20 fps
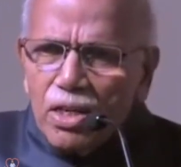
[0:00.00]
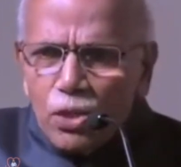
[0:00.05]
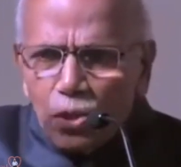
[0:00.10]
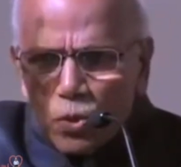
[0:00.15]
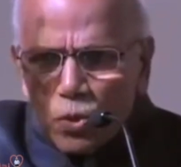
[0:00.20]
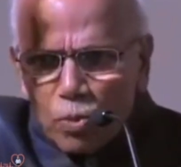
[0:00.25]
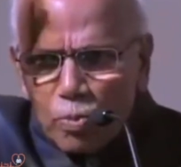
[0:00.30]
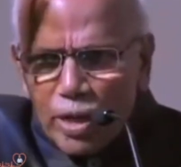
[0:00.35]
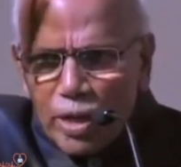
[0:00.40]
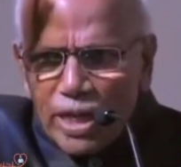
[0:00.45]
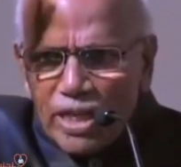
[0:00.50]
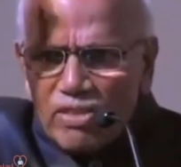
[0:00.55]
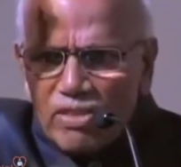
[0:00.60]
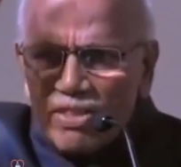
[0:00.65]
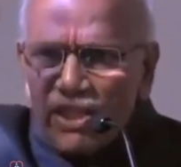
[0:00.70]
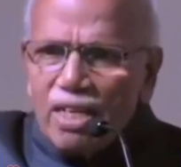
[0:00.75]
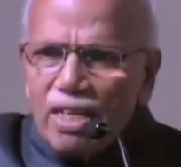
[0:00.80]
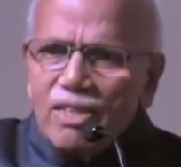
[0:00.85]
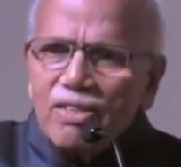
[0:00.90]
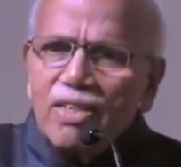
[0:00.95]
2 brain
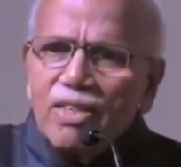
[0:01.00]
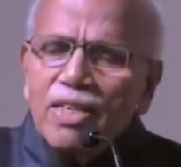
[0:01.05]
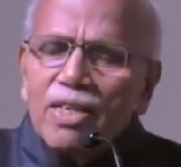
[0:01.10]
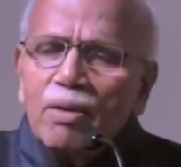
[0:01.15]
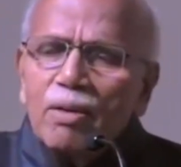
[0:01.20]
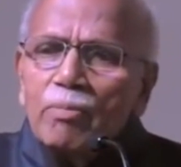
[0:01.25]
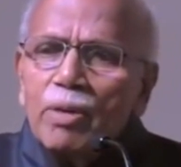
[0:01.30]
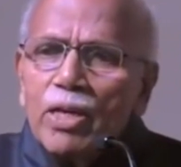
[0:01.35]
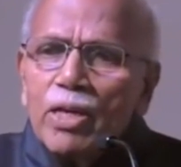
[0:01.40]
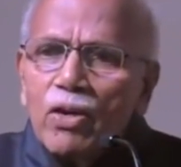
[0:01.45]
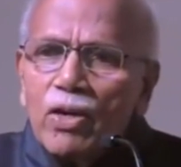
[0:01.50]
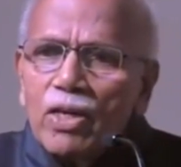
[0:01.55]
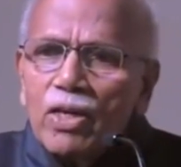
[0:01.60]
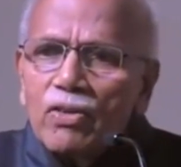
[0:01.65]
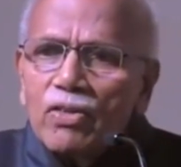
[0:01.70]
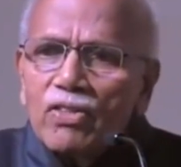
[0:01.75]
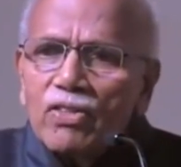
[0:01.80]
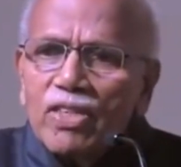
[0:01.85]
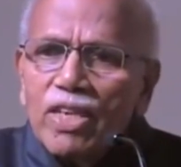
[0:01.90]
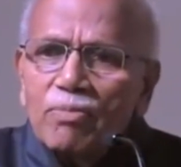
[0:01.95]
cells may not
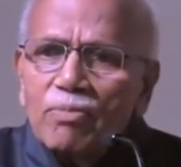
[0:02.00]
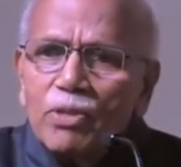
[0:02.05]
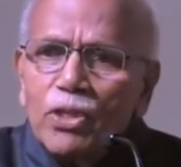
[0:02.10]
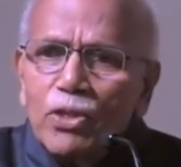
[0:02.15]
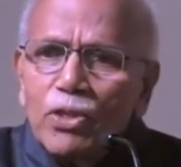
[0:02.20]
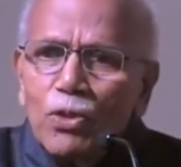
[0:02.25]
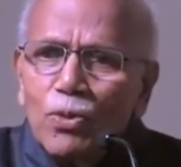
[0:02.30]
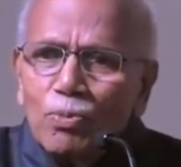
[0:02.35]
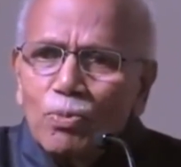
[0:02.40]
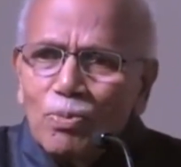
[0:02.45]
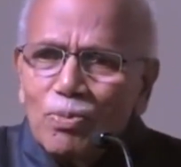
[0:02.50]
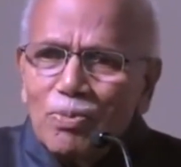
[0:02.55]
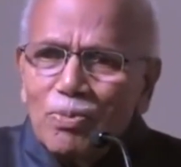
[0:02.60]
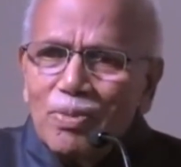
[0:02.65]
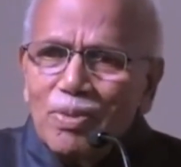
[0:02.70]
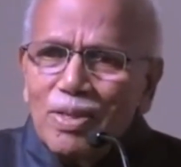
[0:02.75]
have the same genome.